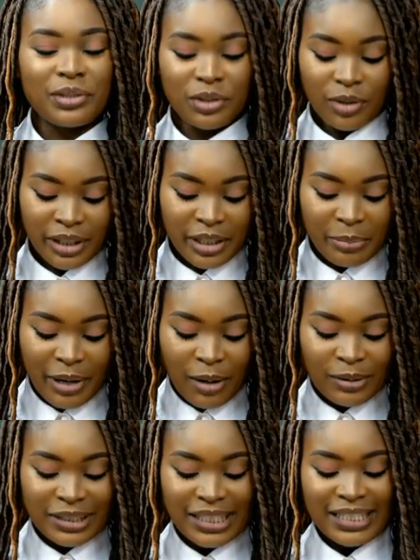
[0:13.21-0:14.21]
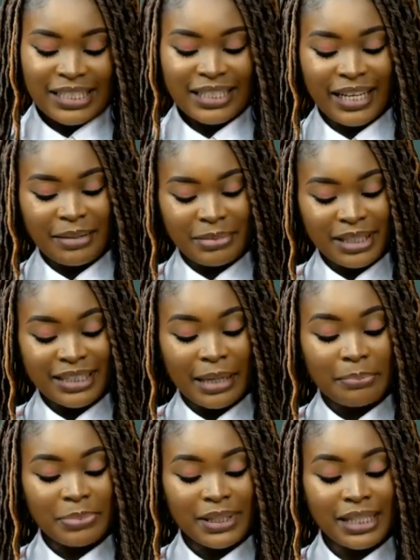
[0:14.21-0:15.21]
talking about the
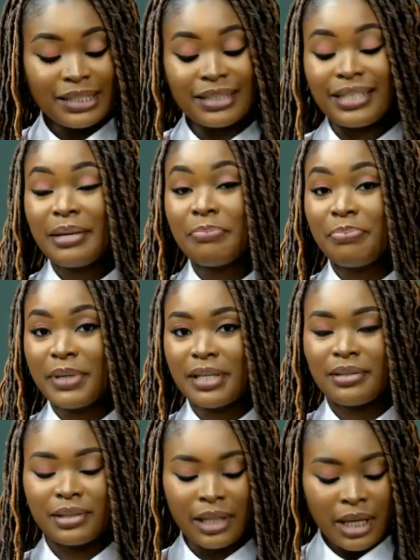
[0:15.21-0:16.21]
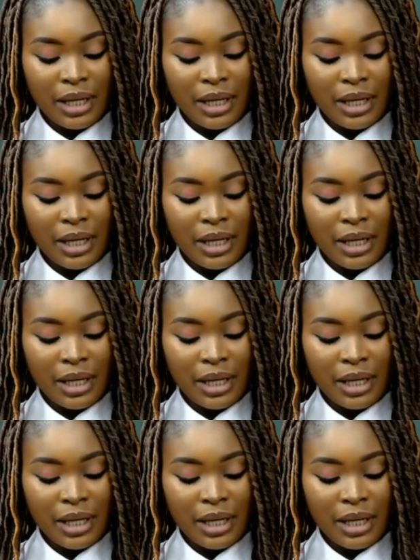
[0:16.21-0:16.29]
disability bill.